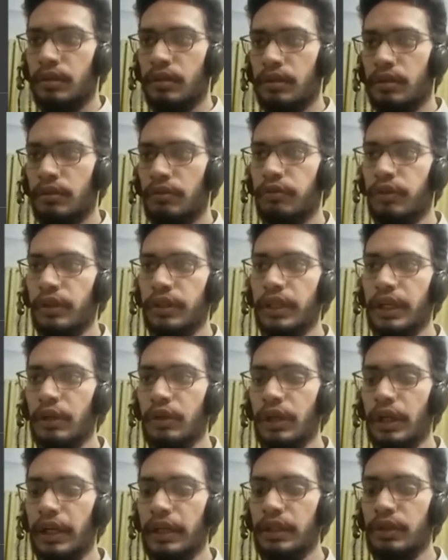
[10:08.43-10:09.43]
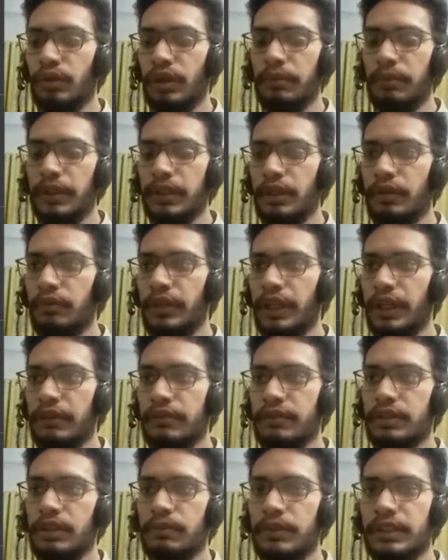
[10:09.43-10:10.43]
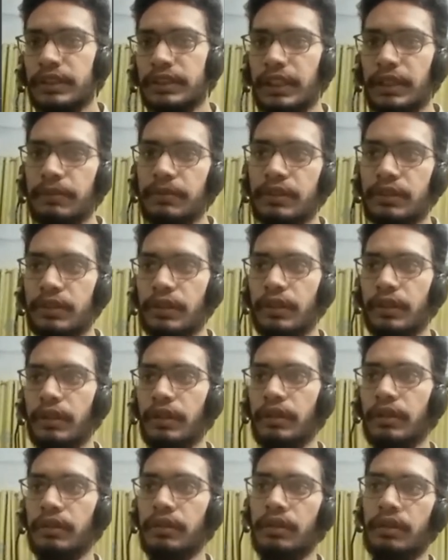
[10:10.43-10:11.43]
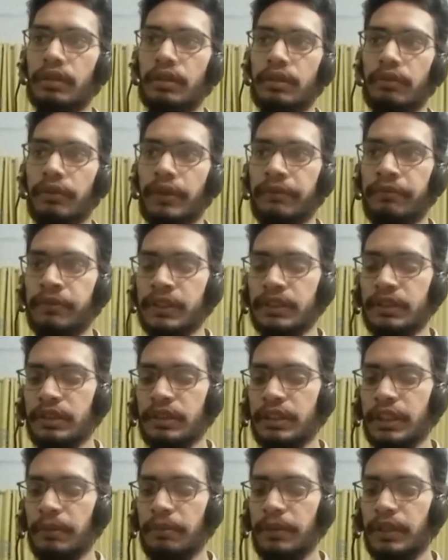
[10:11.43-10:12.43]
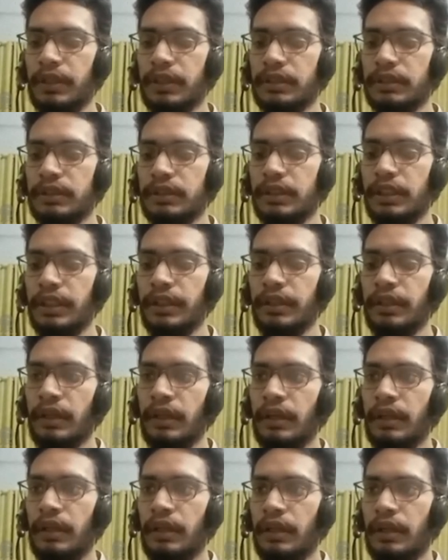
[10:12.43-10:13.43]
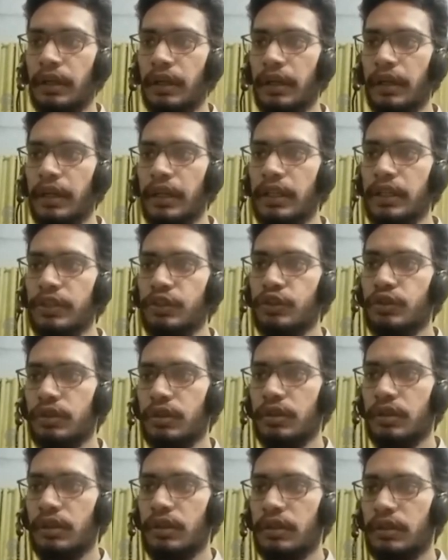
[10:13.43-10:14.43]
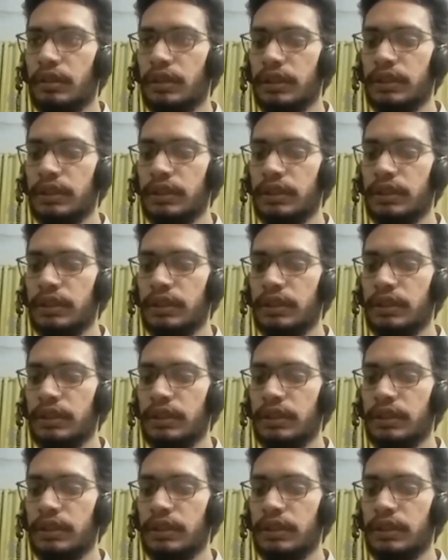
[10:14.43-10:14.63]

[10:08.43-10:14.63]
For the IQR method, we have some steps here. The very first step is the arrange the